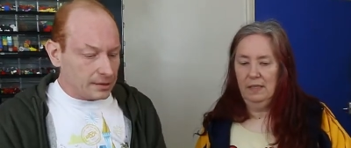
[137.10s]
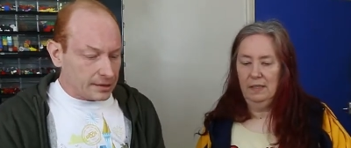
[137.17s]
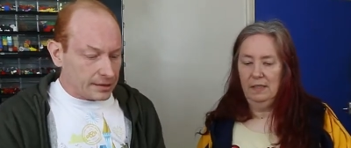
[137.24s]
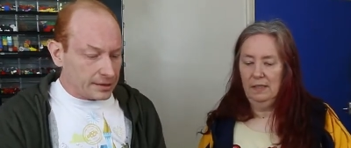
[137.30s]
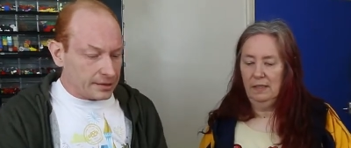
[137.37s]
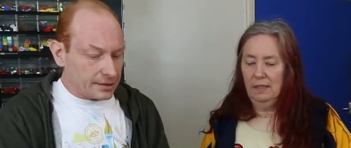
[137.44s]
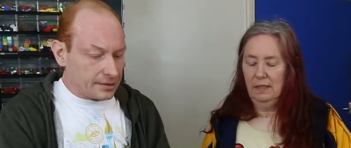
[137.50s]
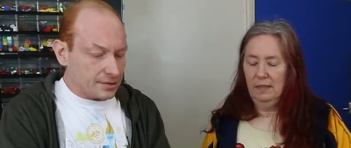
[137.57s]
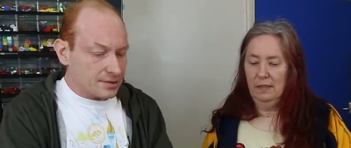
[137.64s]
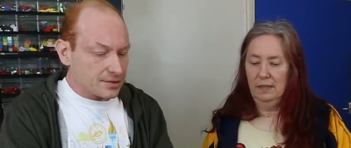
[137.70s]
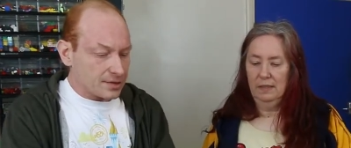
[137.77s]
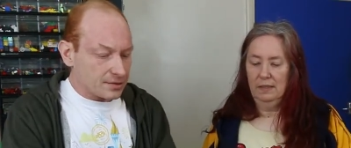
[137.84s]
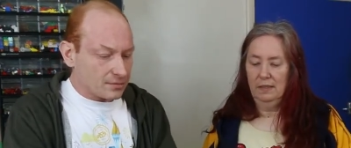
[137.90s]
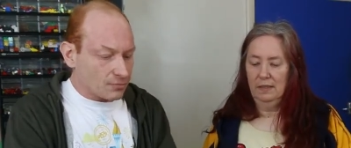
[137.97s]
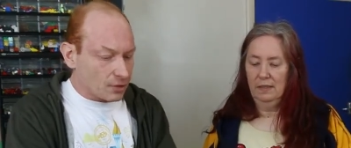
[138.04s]
Speaker 1: And
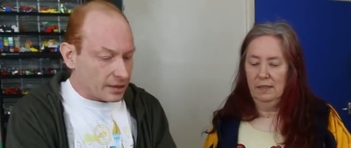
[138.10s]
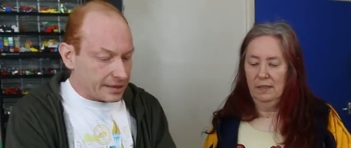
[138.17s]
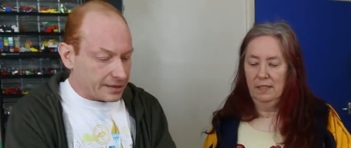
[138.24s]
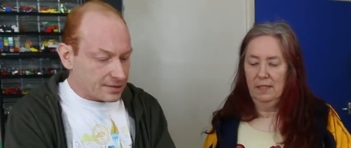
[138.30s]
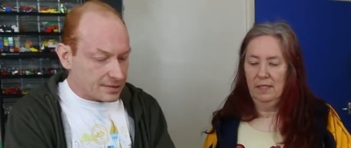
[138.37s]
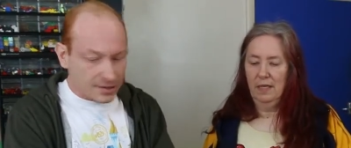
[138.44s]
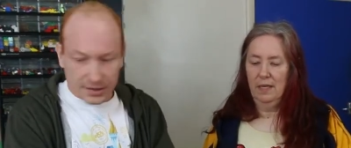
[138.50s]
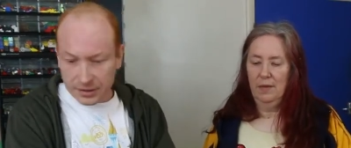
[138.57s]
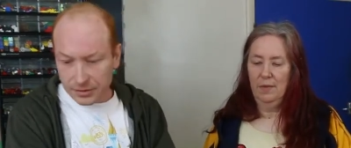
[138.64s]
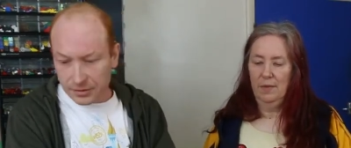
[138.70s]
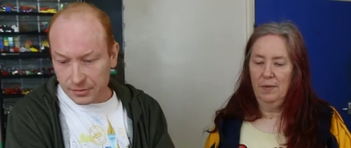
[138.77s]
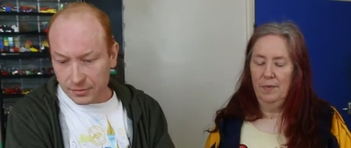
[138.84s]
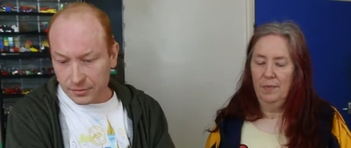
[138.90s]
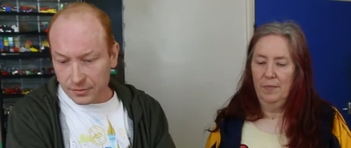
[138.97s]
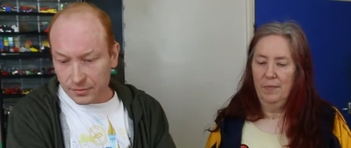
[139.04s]
right, so,
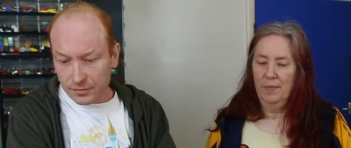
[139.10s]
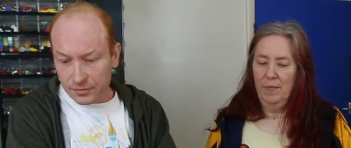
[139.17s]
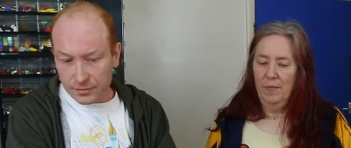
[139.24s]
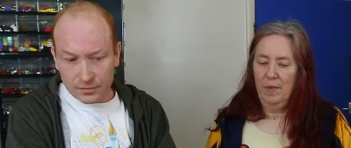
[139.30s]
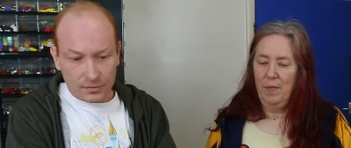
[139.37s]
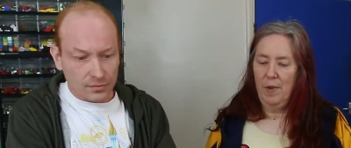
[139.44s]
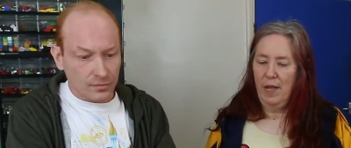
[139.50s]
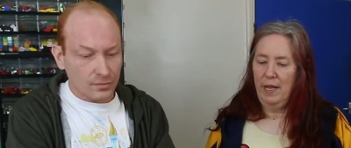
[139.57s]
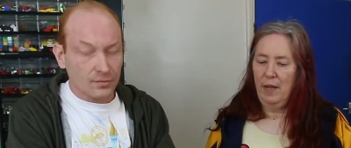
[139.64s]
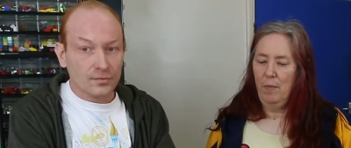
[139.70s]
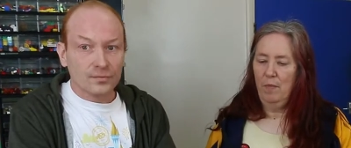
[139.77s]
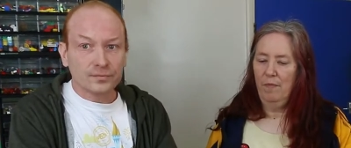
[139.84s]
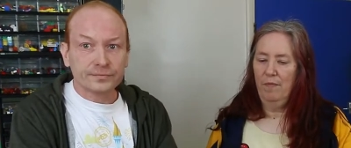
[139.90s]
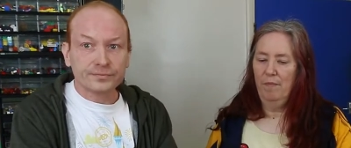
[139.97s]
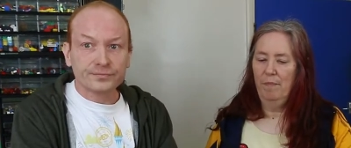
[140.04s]
so
Speaker 2: we're
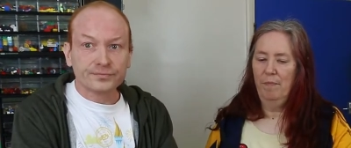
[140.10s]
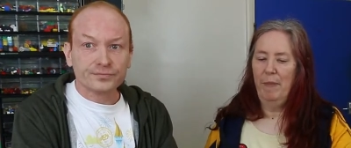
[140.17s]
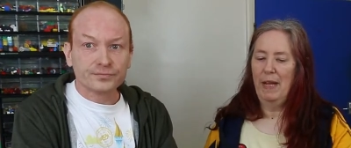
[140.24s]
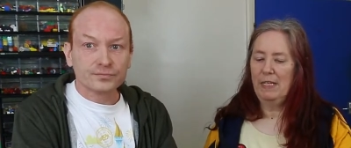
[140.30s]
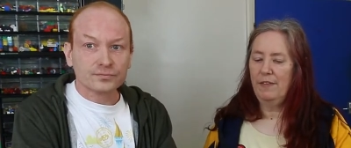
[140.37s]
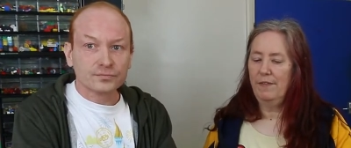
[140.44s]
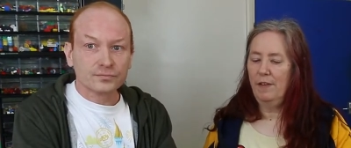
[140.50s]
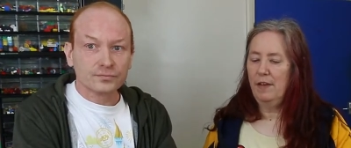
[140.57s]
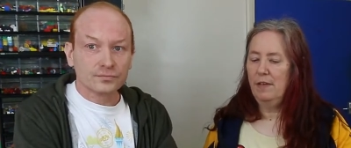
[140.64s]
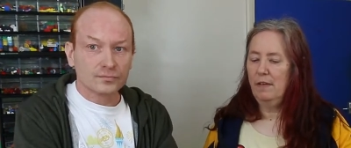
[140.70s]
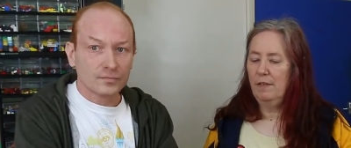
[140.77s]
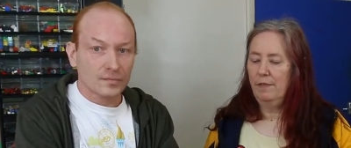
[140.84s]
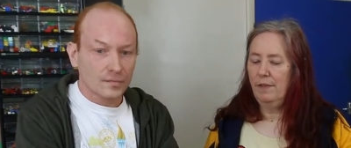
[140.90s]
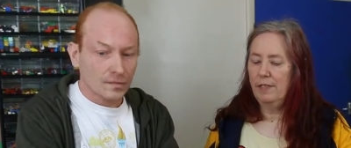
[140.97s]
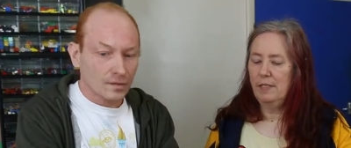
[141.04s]
working back to front
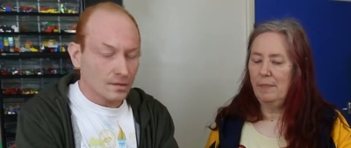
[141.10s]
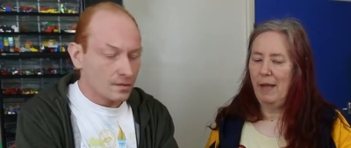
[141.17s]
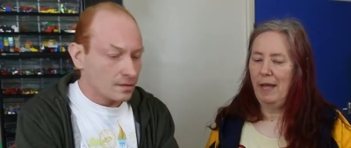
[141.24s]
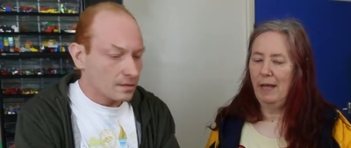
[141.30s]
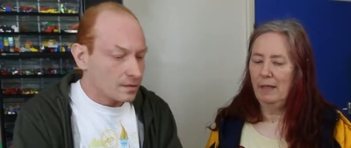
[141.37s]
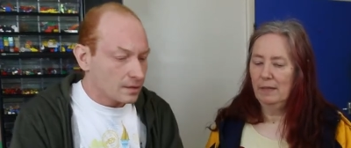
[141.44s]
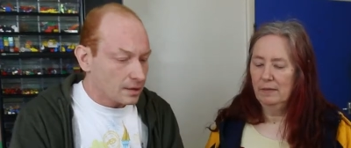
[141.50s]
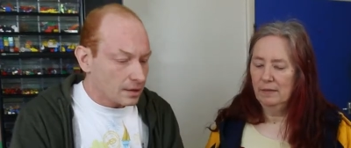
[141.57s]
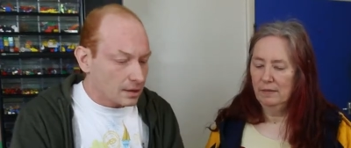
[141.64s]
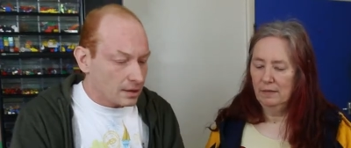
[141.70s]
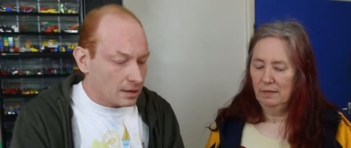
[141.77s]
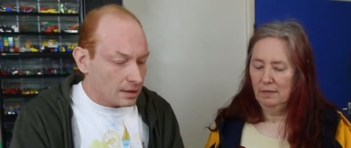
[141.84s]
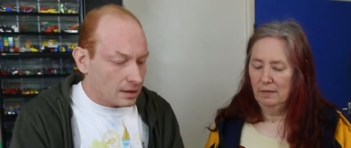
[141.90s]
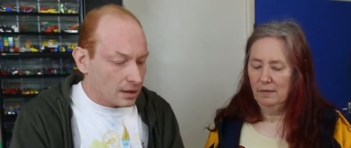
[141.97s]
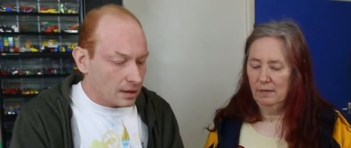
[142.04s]
or front to back.
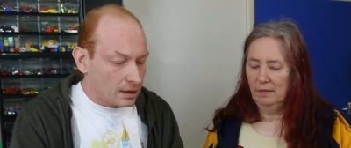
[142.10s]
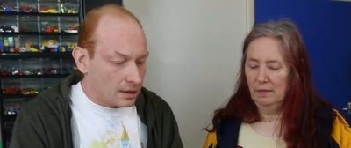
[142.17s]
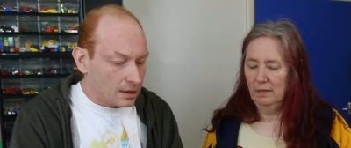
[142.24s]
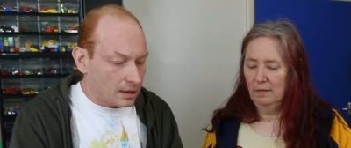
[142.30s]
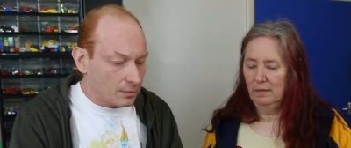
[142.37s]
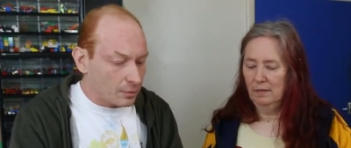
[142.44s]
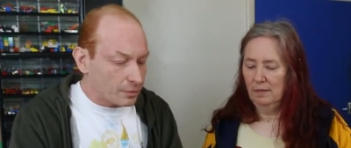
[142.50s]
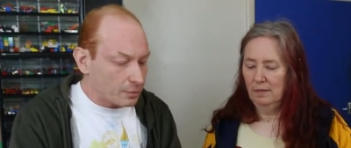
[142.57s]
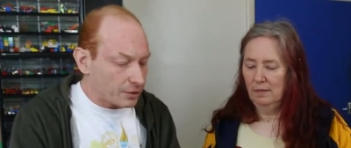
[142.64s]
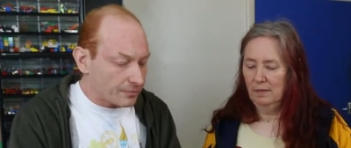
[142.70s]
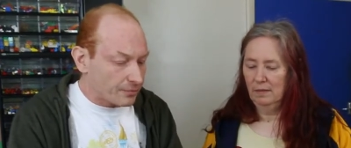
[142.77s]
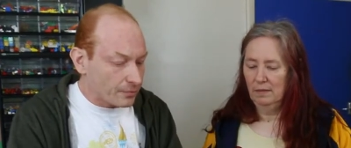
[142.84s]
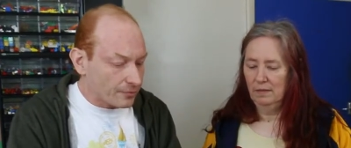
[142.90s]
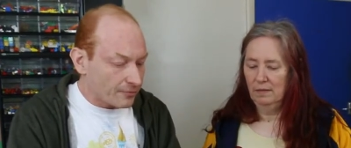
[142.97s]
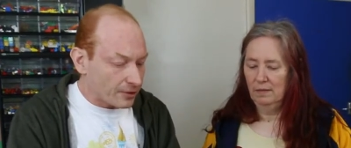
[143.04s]
Speaker 1: Uh, we'll work
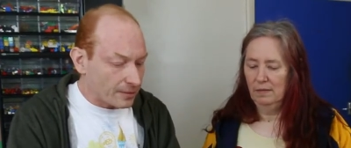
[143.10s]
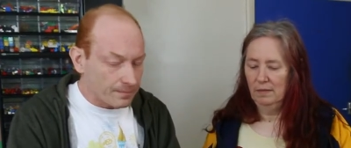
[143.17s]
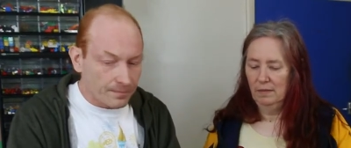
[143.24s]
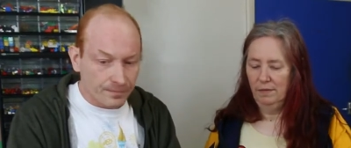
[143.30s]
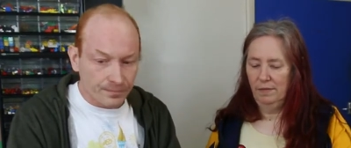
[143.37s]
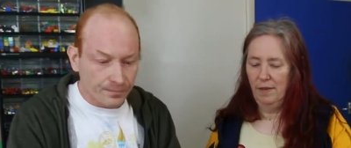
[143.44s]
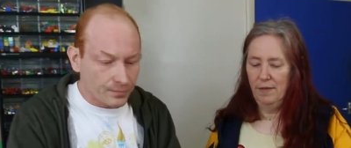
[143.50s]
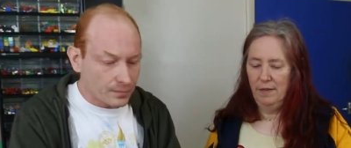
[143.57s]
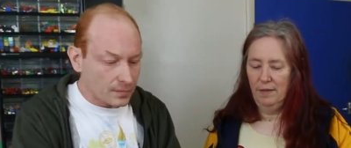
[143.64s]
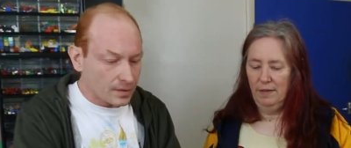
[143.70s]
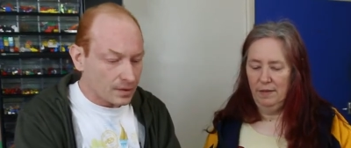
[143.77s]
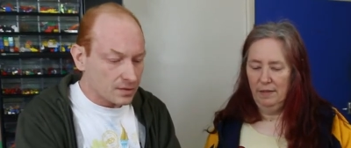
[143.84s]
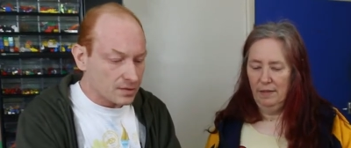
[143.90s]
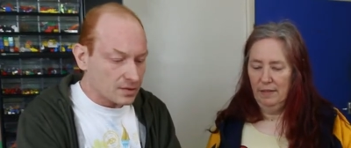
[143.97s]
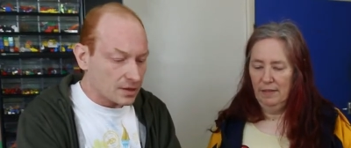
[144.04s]
from the front. Front.
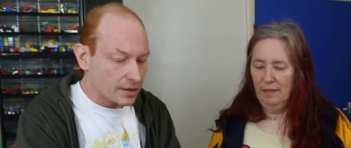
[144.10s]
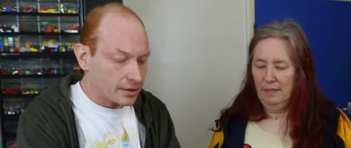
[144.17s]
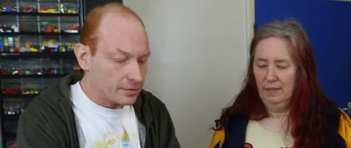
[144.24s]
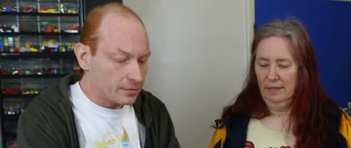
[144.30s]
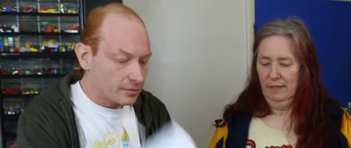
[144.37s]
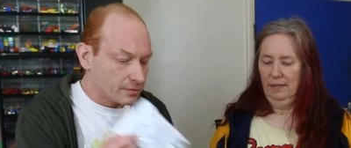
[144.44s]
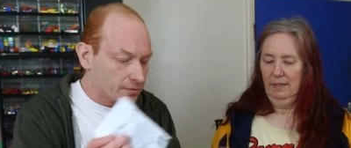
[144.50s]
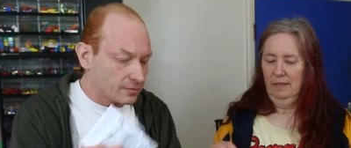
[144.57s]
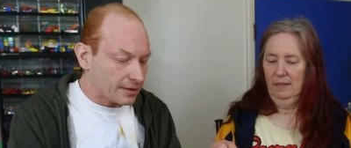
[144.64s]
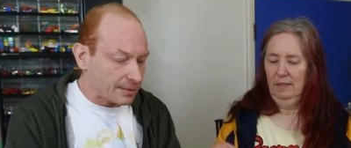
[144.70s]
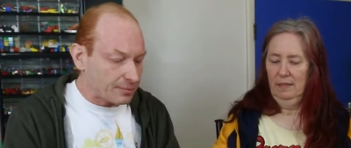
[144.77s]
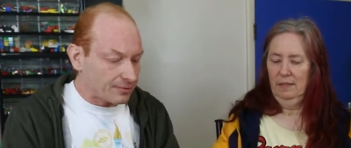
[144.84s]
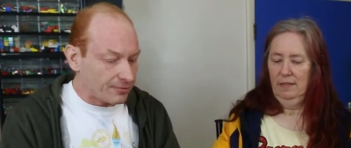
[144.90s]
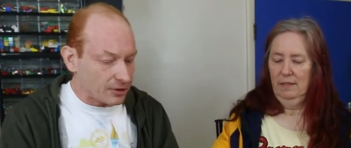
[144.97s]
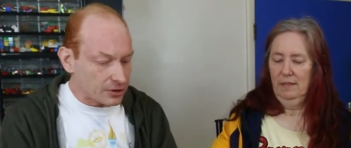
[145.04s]
So
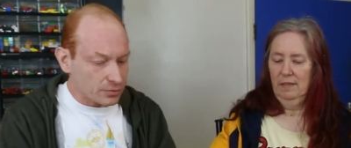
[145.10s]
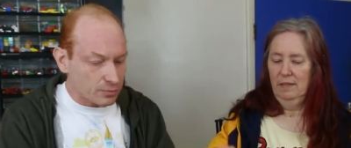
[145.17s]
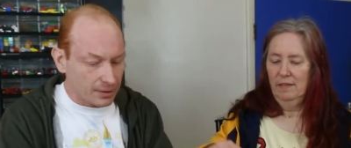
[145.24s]
grab your first